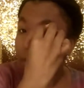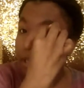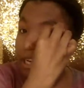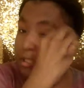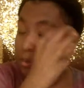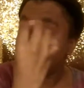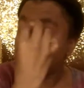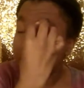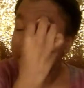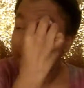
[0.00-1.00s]
because when
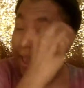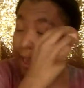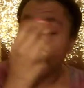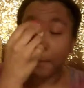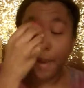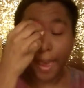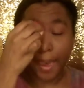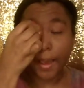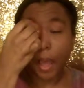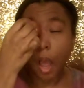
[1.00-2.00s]
she came
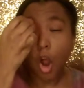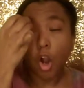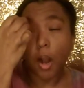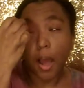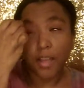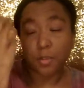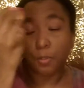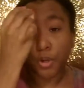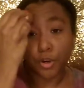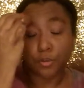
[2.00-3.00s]
back, her eyes were
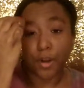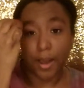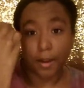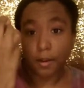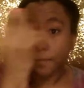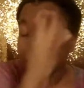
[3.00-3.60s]
pure red.